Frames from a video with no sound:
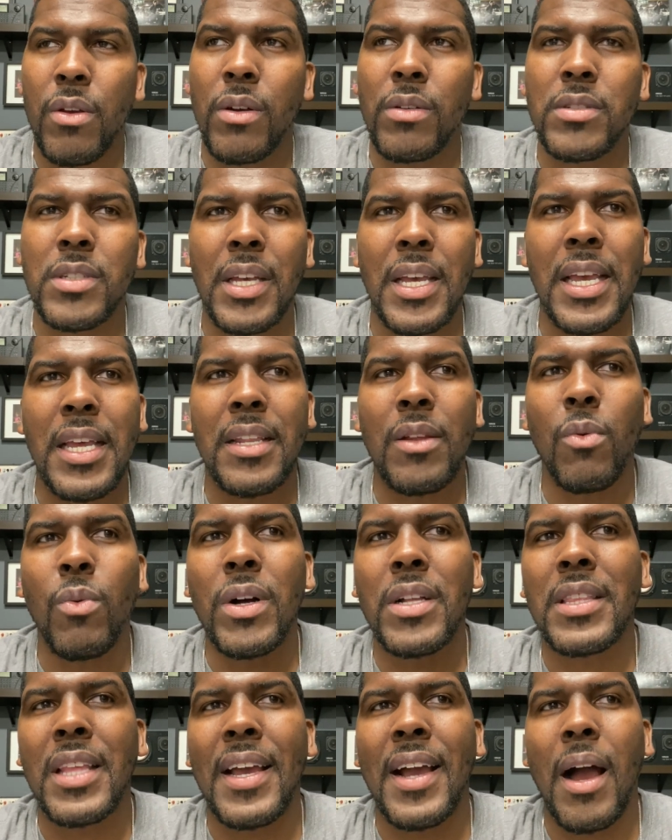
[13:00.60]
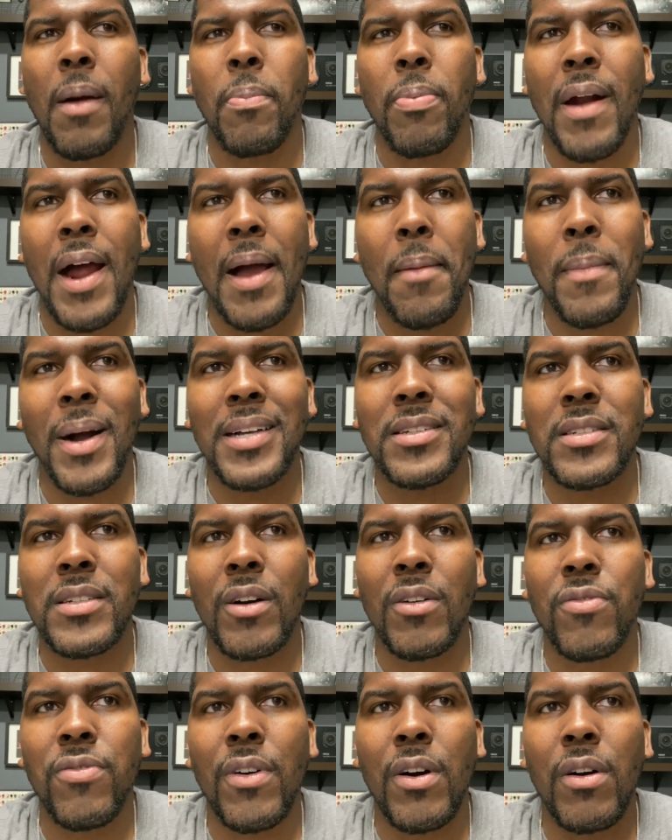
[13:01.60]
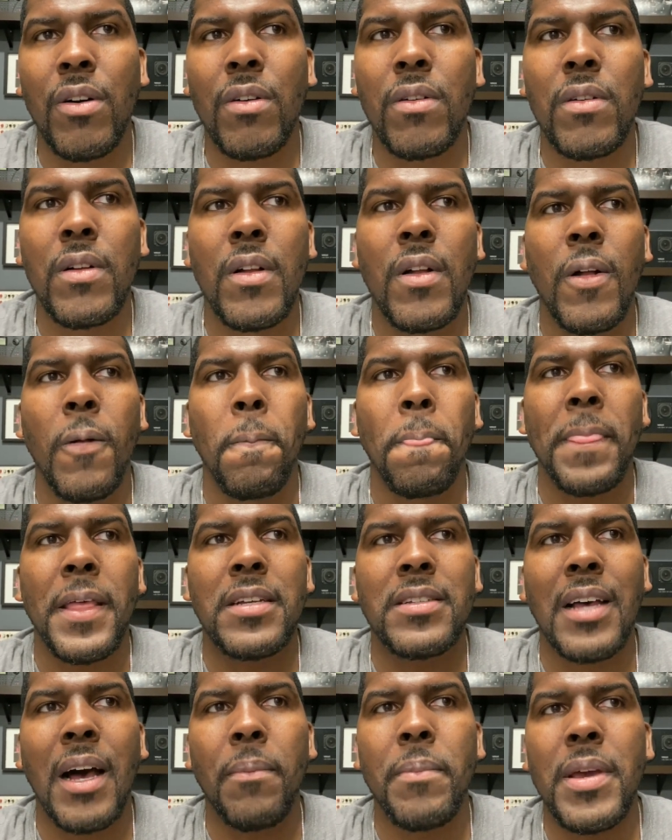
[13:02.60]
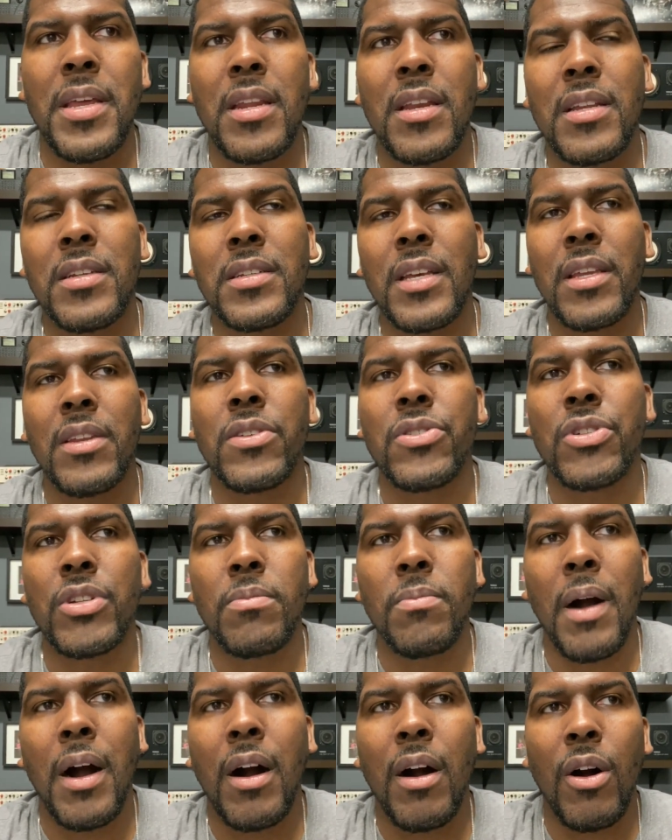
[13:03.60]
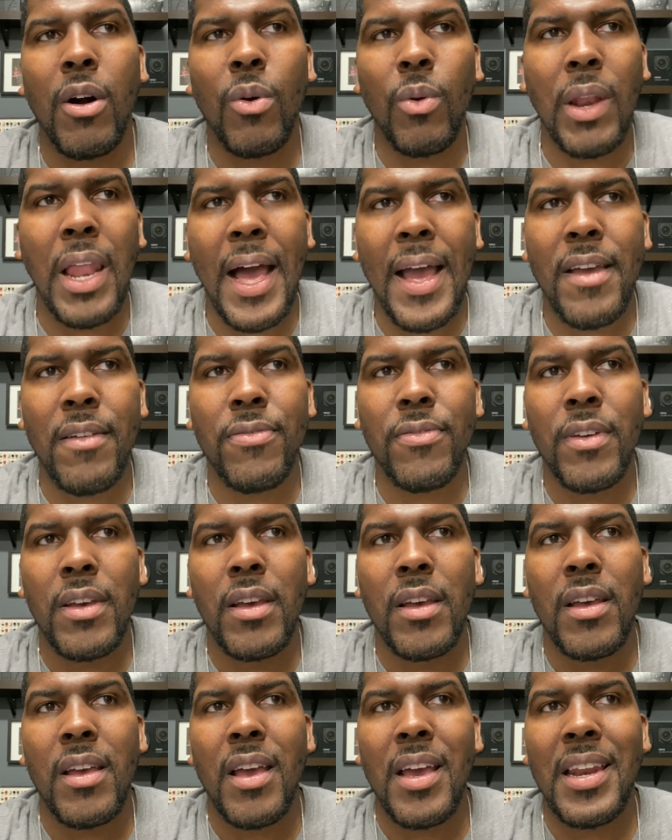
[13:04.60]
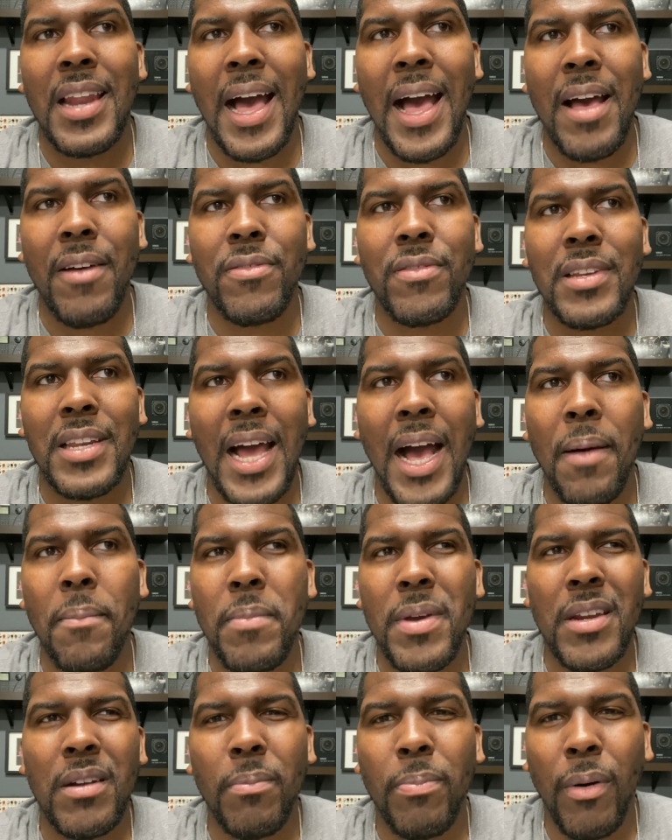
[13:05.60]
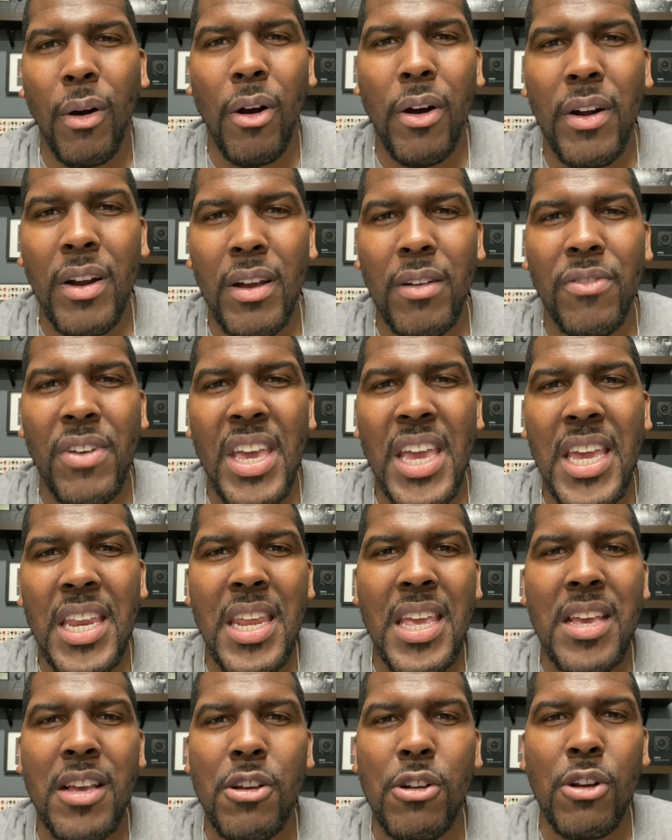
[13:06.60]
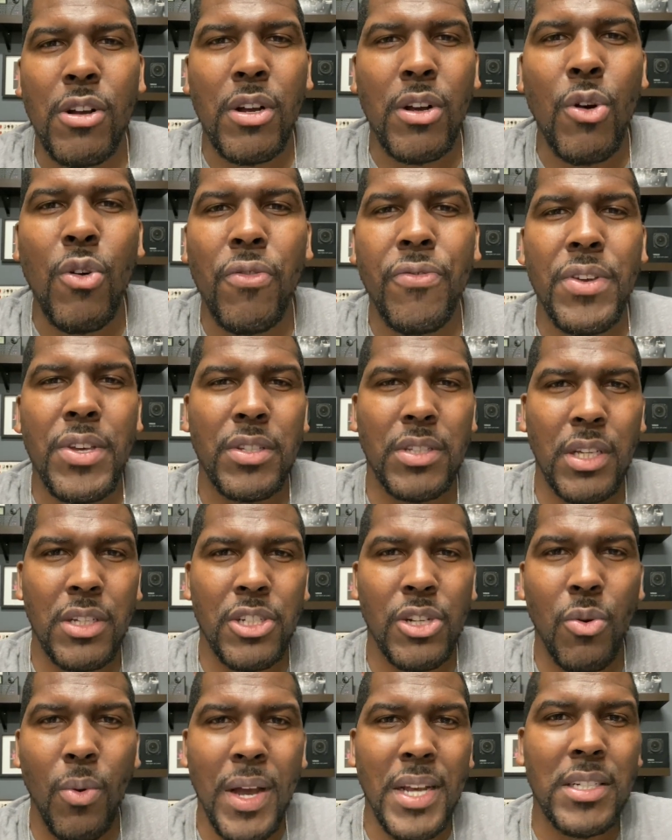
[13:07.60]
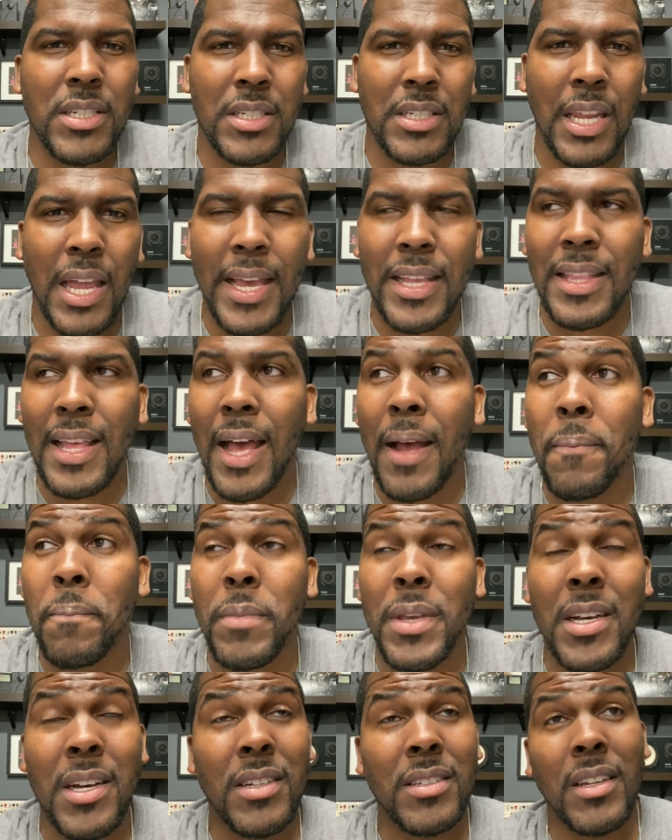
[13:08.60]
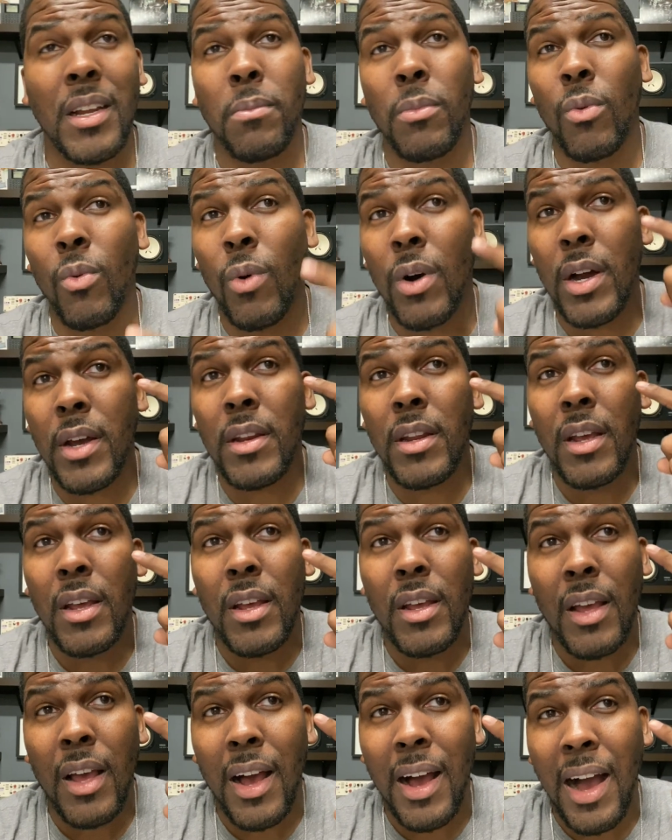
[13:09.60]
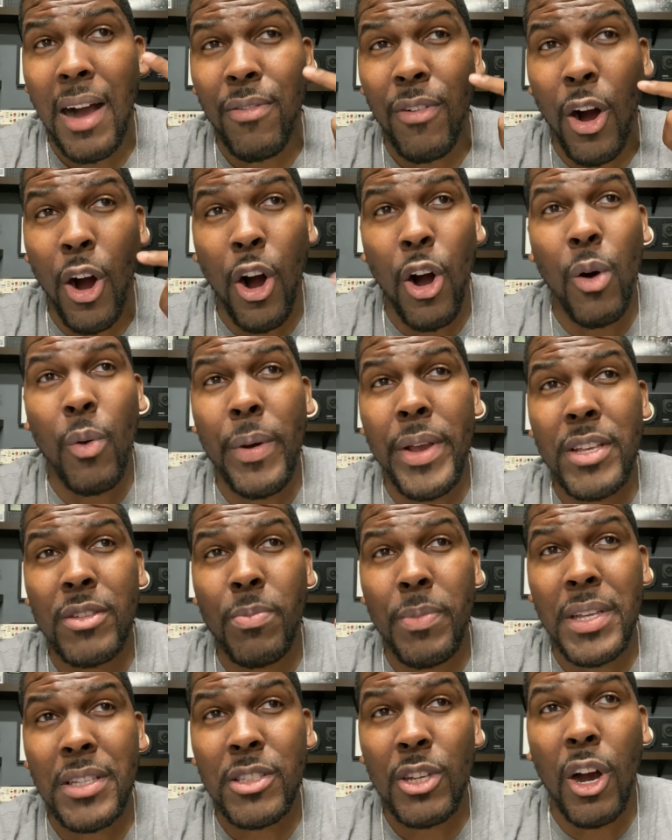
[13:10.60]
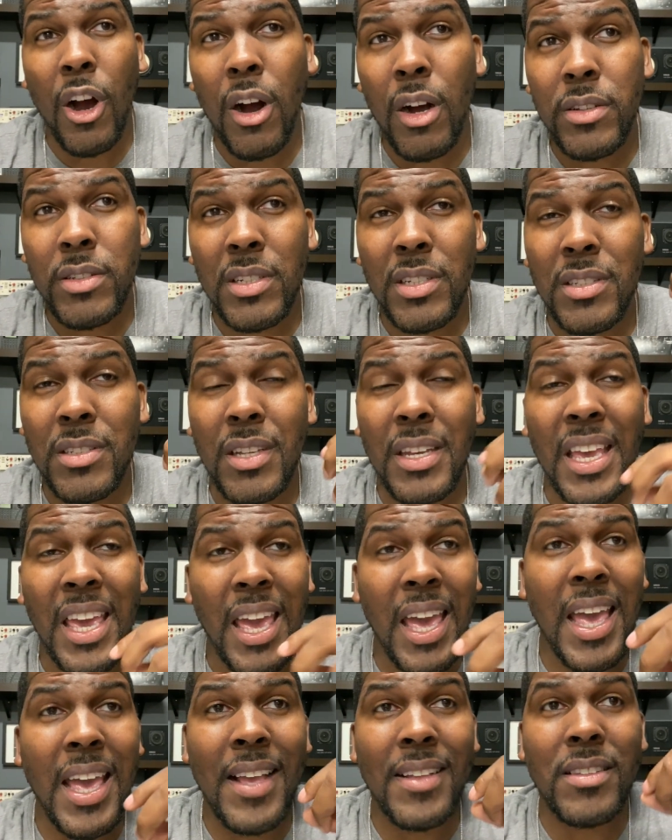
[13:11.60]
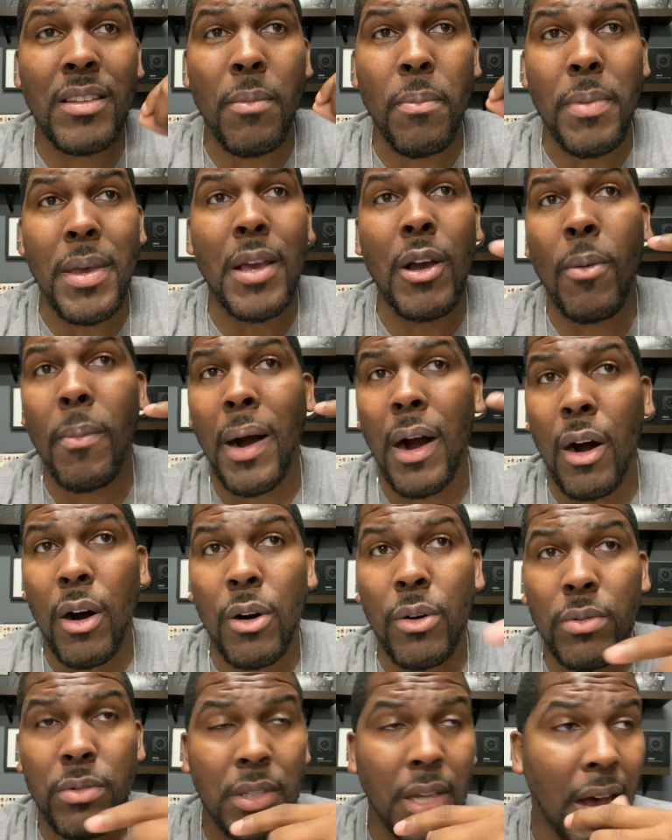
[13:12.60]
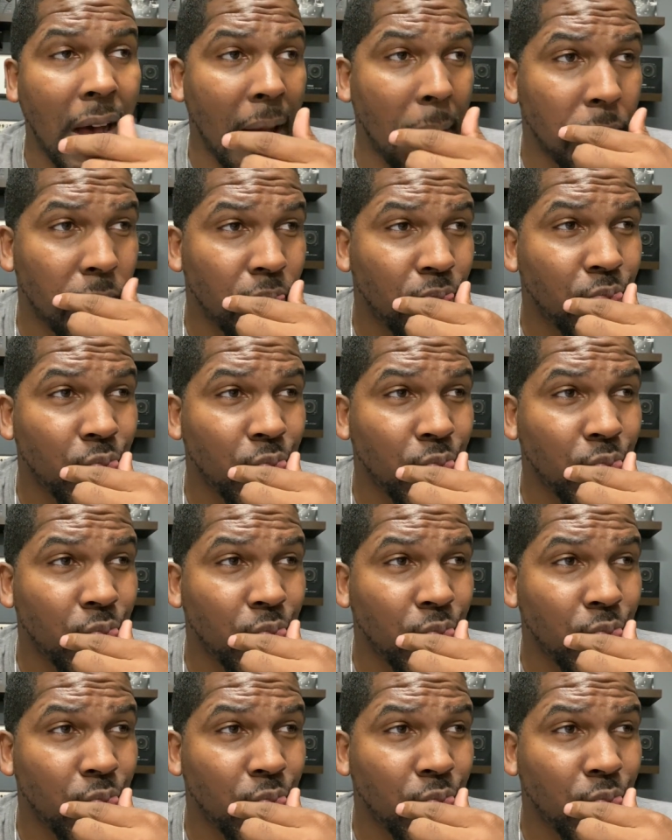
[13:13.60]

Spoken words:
know what I'm saying? The one thing I pride myself on is I've been in this industry my whole life and I have not been a part of any goofy situations like that. Because number one, I've always been taught since a kid to be on my own time.